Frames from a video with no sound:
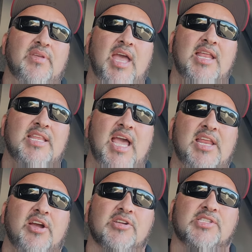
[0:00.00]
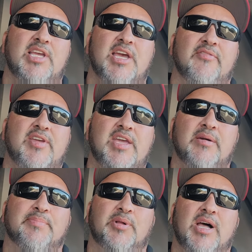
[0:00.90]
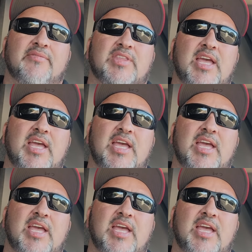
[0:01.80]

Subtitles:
And Danny Garcia, if he can pull off